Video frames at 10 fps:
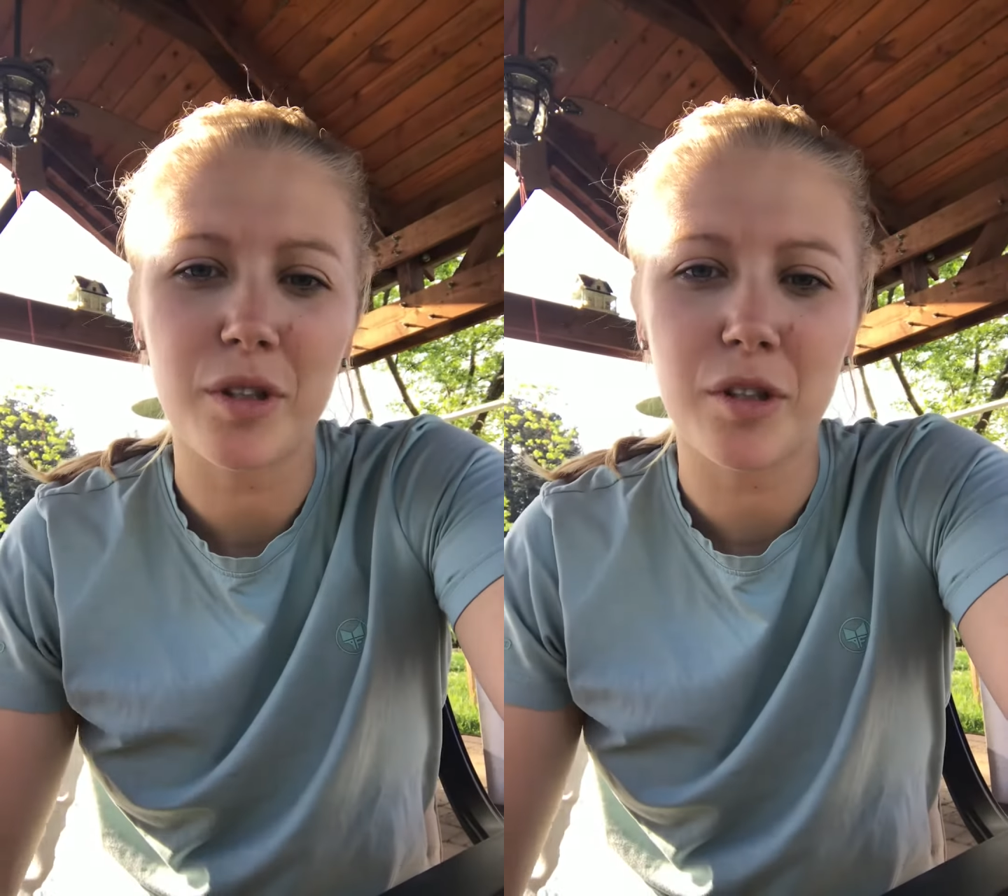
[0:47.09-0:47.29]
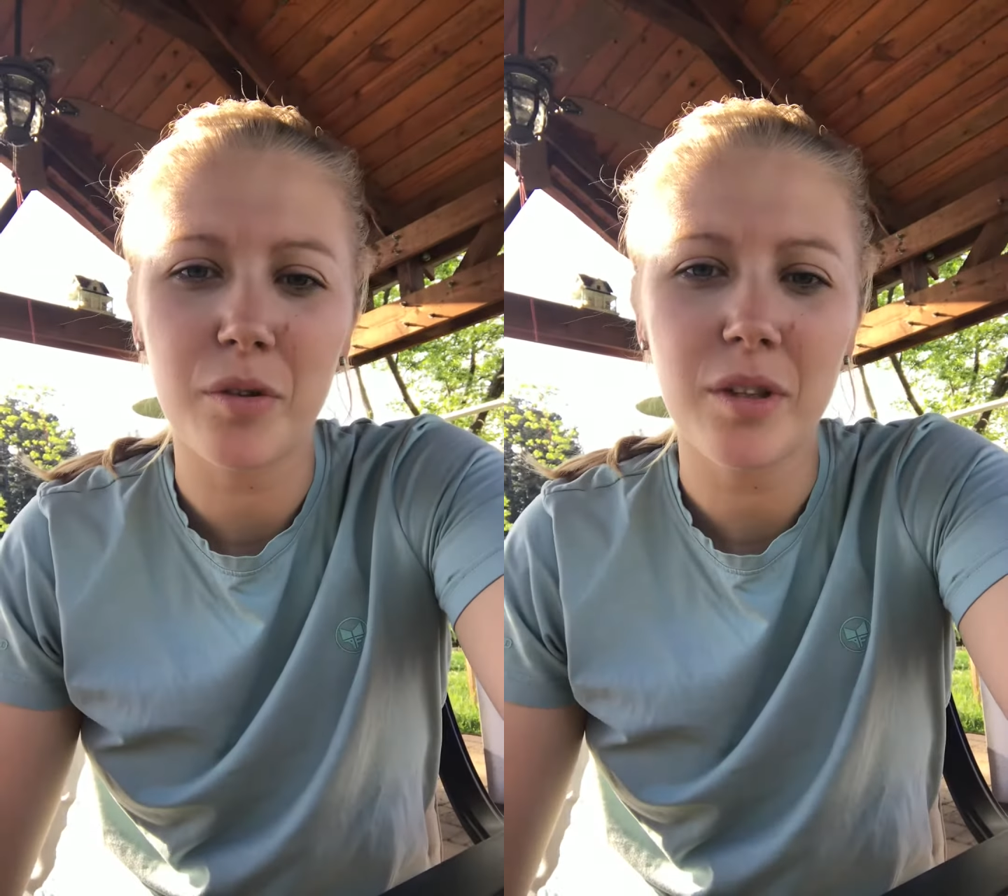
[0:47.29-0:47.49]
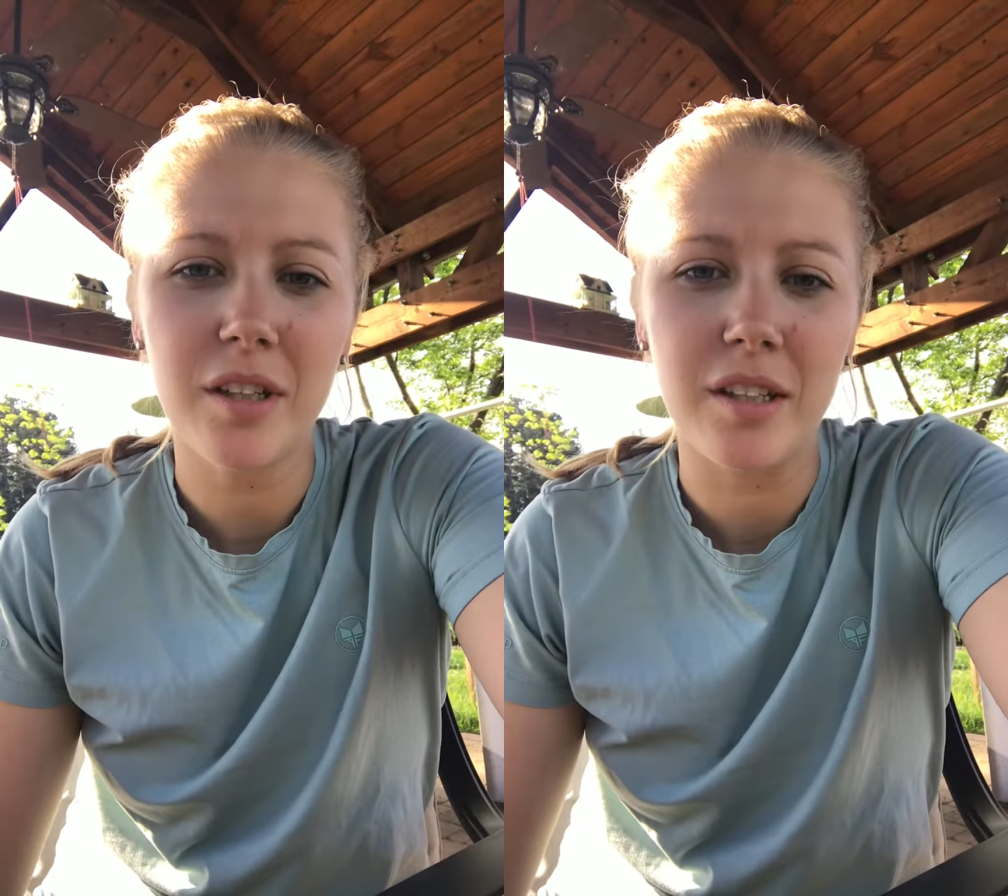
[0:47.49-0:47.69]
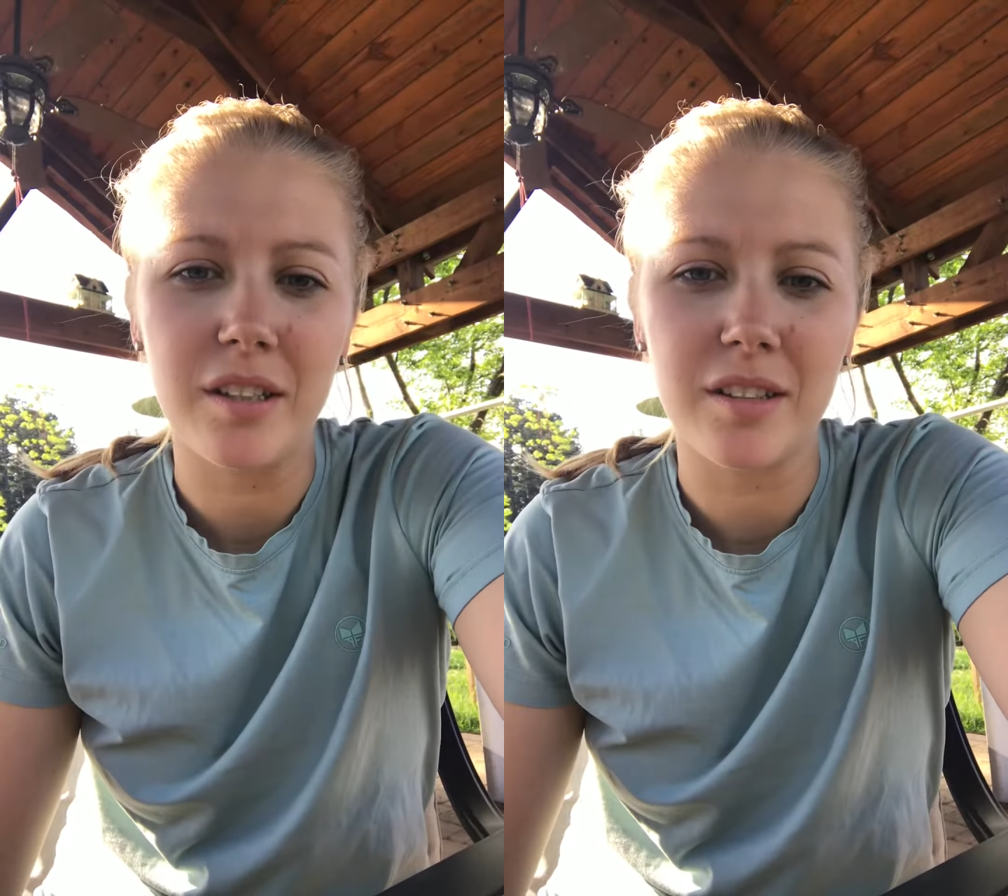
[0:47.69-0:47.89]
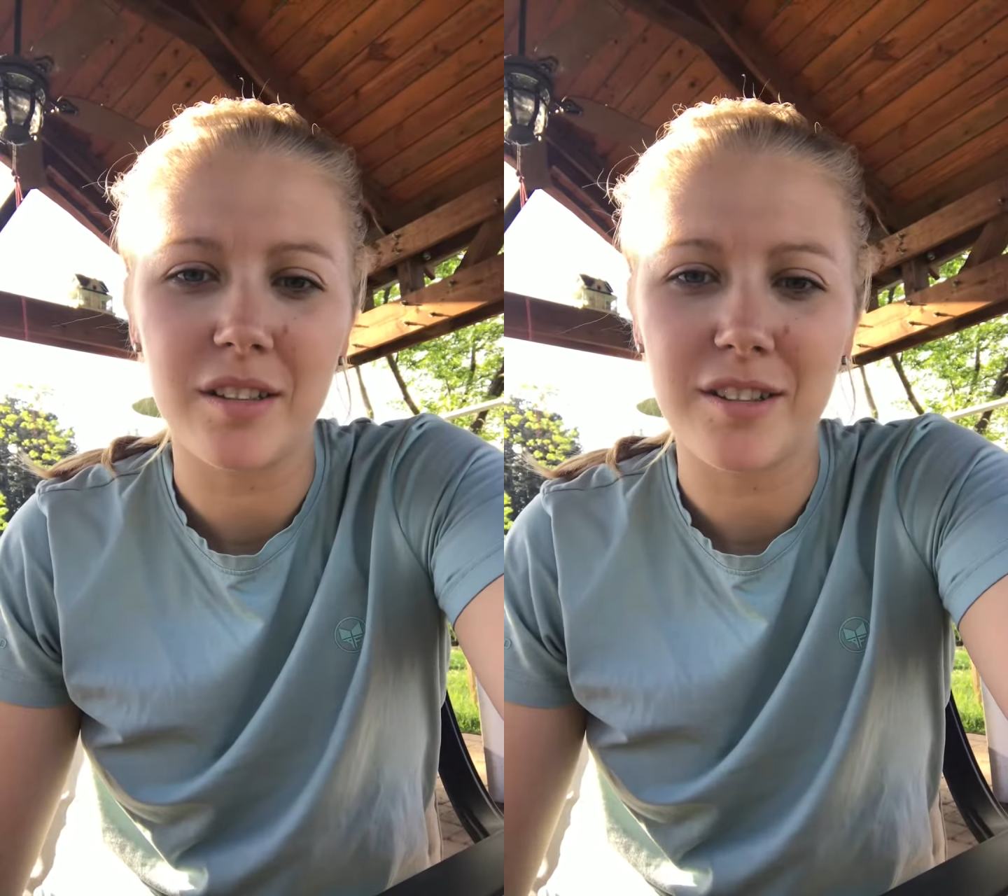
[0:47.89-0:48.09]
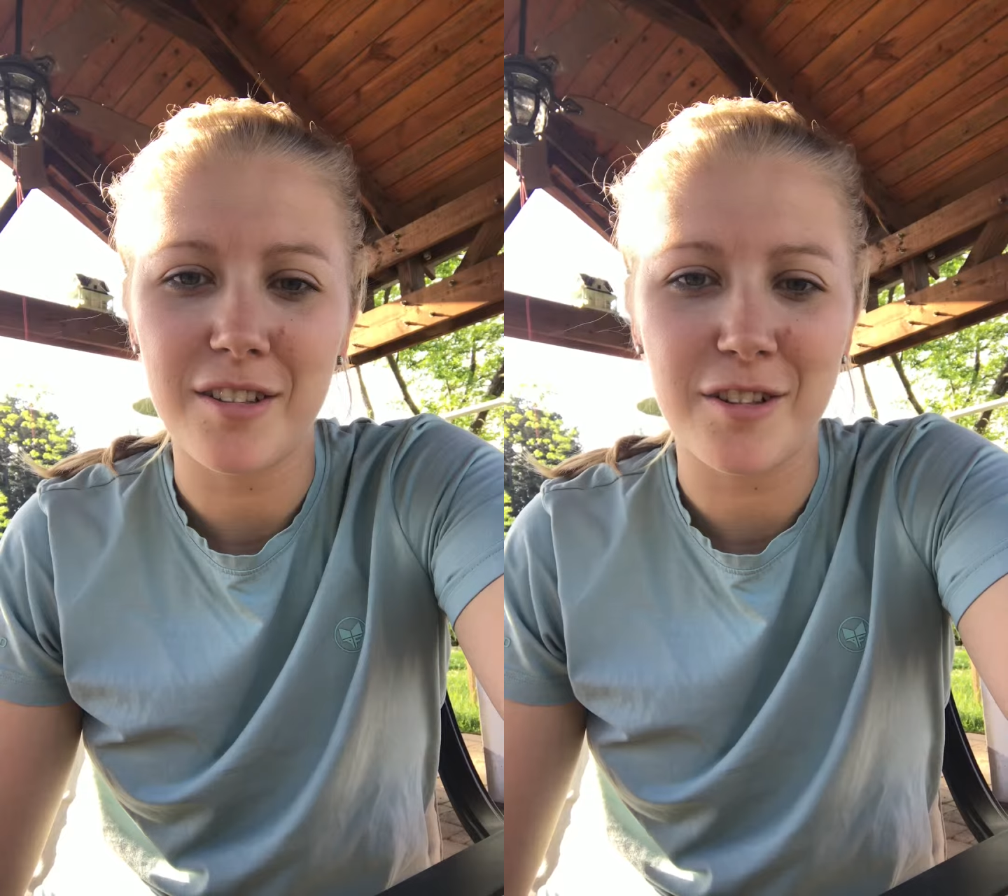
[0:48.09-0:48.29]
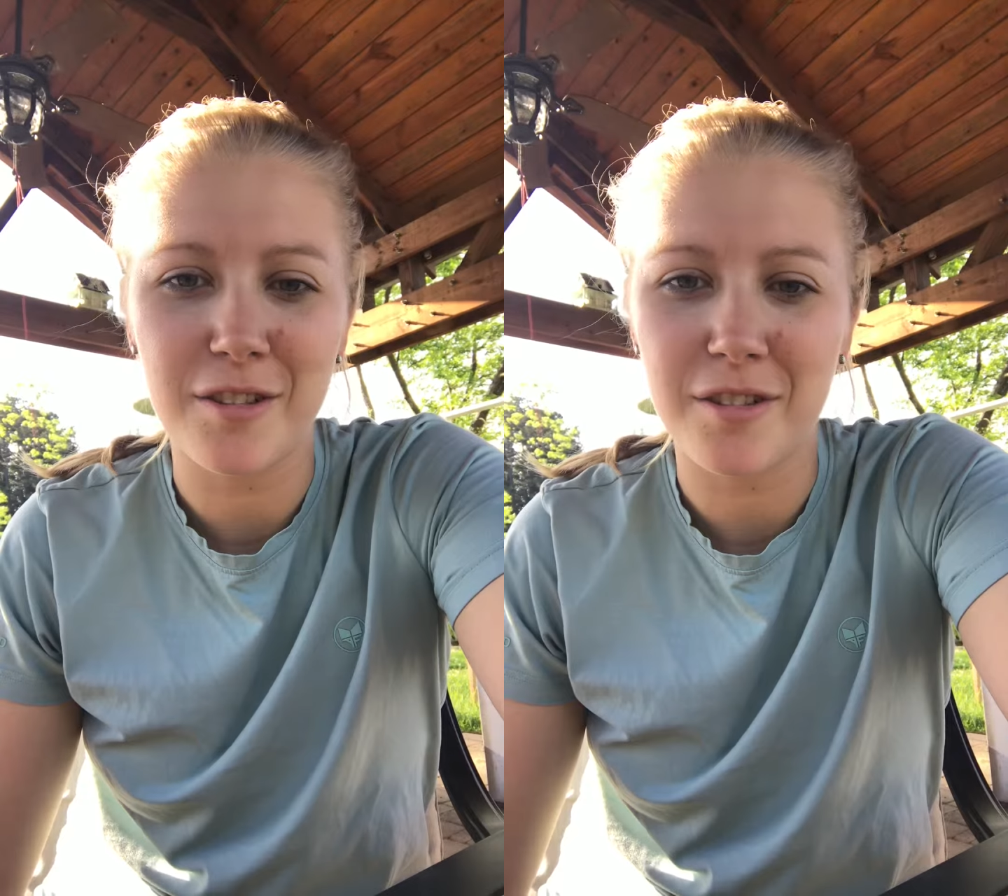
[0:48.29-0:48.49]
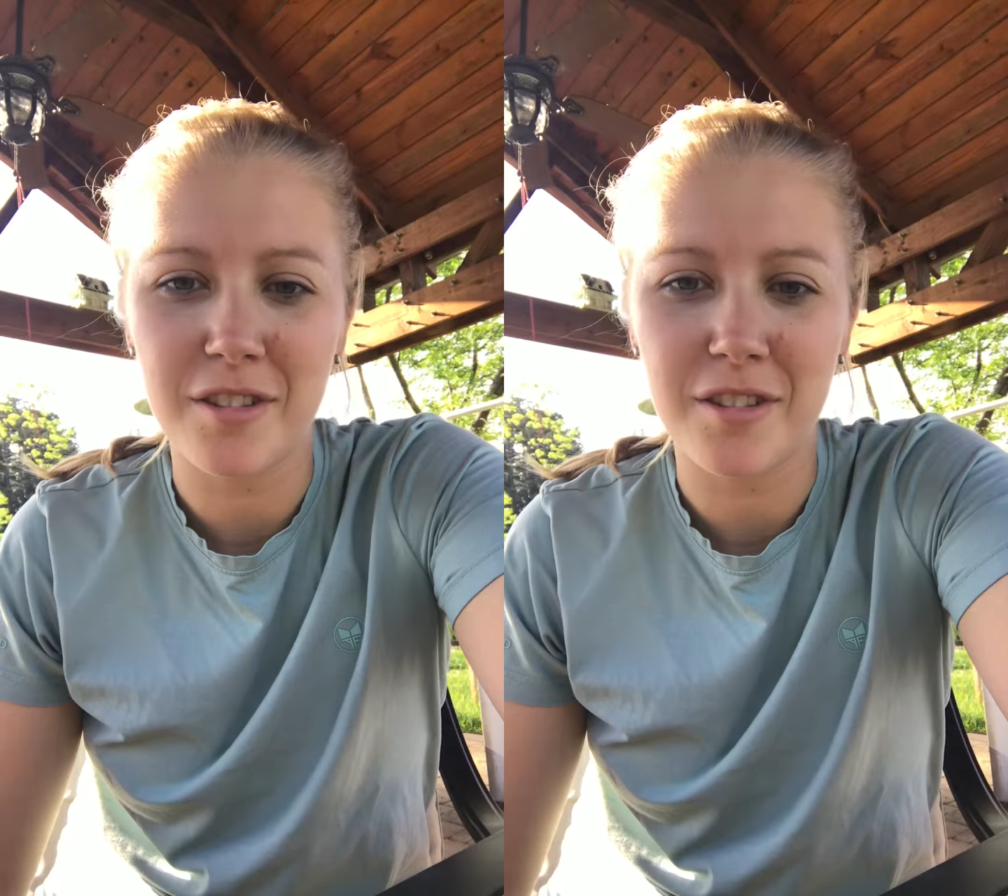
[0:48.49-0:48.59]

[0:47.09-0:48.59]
doing, and just,